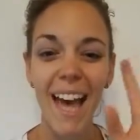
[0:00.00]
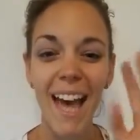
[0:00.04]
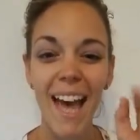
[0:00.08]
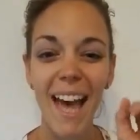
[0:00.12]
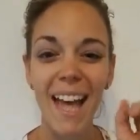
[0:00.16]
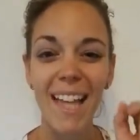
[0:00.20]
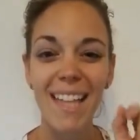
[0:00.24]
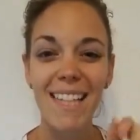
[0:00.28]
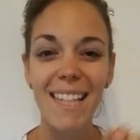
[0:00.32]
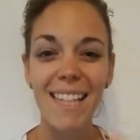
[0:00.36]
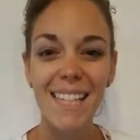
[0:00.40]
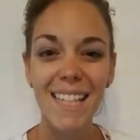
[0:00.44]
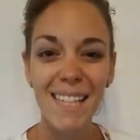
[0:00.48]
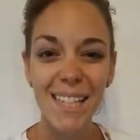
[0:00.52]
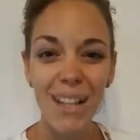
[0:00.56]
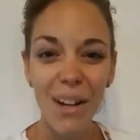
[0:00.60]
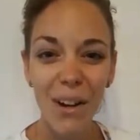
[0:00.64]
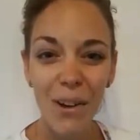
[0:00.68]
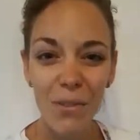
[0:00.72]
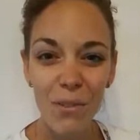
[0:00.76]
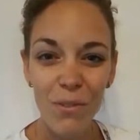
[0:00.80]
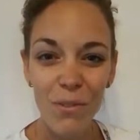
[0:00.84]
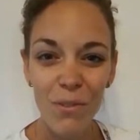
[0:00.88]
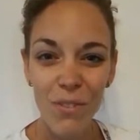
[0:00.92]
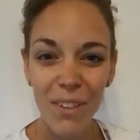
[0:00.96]
And
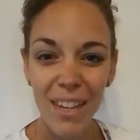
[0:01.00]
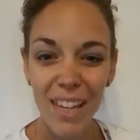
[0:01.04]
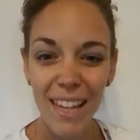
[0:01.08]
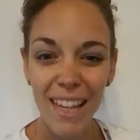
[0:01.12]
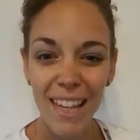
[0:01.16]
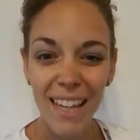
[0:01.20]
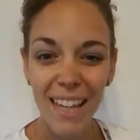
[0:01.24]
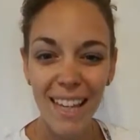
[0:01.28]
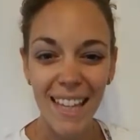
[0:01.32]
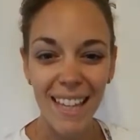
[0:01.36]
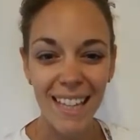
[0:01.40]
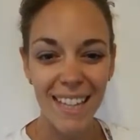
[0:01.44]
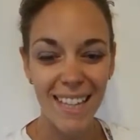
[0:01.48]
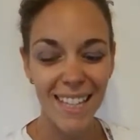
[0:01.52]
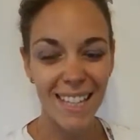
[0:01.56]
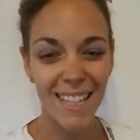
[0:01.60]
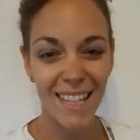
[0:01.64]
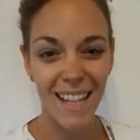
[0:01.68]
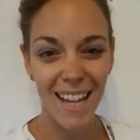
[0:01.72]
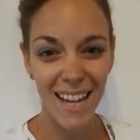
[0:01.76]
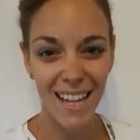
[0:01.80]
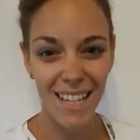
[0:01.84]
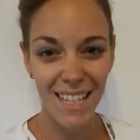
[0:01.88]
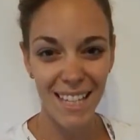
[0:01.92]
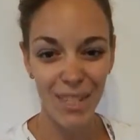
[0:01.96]
Sophie, it's
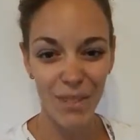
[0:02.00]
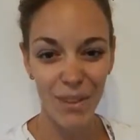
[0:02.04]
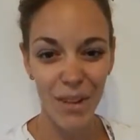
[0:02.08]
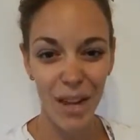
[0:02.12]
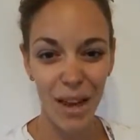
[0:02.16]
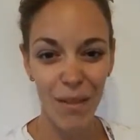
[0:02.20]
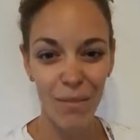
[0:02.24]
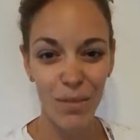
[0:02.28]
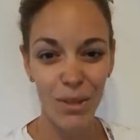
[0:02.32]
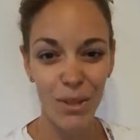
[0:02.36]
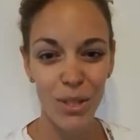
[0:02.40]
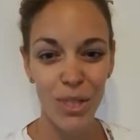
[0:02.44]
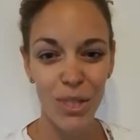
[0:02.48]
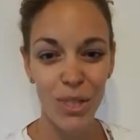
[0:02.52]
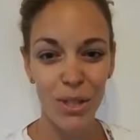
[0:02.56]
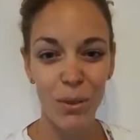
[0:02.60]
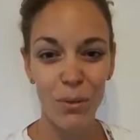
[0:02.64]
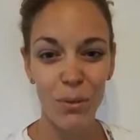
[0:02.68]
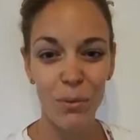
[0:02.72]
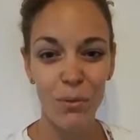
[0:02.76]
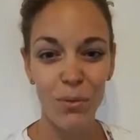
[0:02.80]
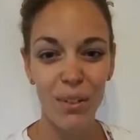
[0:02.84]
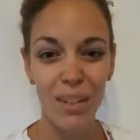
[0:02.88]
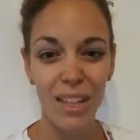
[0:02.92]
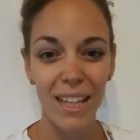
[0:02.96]
nice to have you,
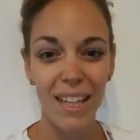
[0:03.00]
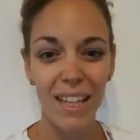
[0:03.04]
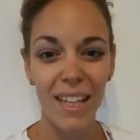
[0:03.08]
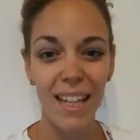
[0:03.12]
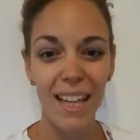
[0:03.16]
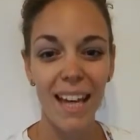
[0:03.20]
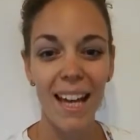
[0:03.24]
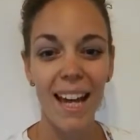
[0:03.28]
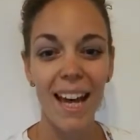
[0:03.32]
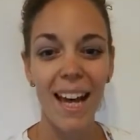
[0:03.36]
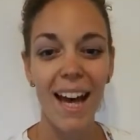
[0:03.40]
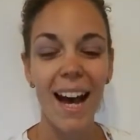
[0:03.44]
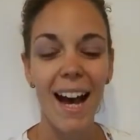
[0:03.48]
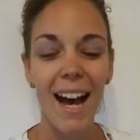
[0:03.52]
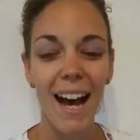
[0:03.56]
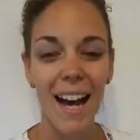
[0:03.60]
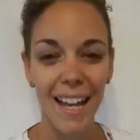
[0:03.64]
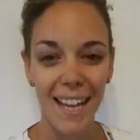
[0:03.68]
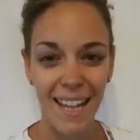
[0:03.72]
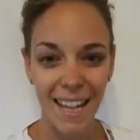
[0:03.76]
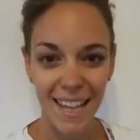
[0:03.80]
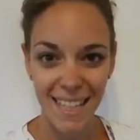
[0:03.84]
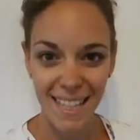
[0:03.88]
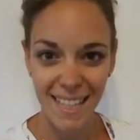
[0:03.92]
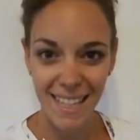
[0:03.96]
Sophie.
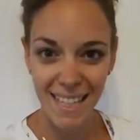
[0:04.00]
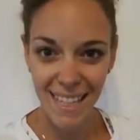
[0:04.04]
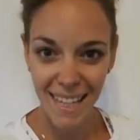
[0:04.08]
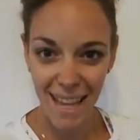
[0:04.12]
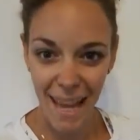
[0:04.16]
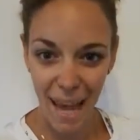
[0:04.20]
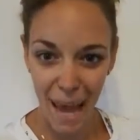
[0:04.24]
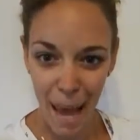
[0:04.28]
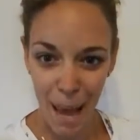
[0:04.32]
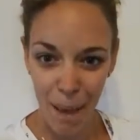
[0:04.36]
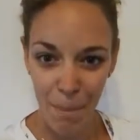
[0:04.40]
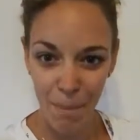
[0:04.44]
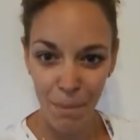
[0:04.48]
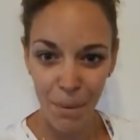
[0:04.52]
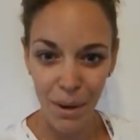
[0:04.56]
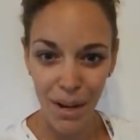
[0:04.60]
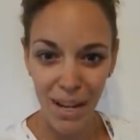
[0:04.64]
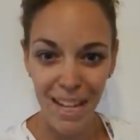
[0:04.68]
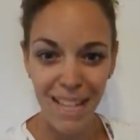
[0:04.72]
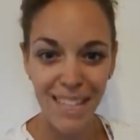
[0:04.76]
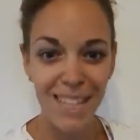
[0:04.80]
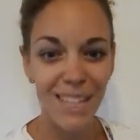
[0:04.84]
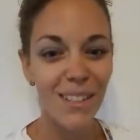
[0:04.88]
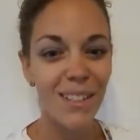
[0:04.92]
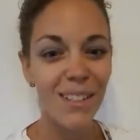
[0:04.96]
I can see Emma
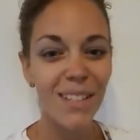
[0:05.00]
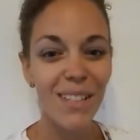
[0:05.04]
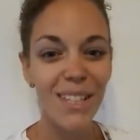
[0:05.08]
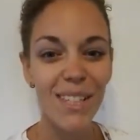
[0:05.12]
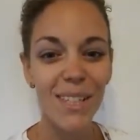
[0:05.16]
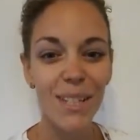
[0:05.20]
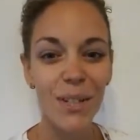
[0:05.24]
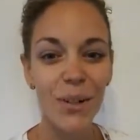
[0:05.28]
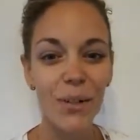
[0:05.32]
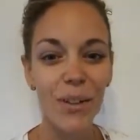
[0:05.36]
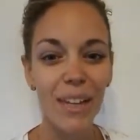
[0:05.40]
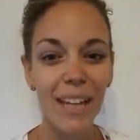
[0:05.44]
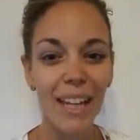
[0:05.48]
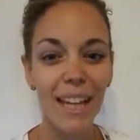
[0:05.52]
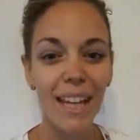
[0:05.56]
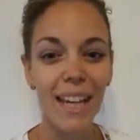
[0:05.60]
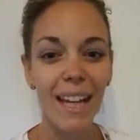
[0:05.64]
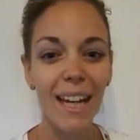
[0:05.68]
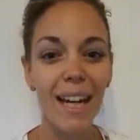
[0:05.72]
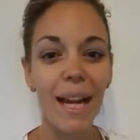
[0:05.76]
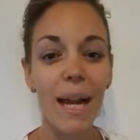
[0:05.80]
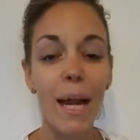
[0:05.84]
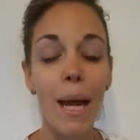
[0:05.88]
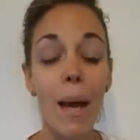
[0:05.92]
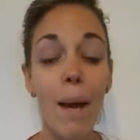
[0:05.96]
is also here.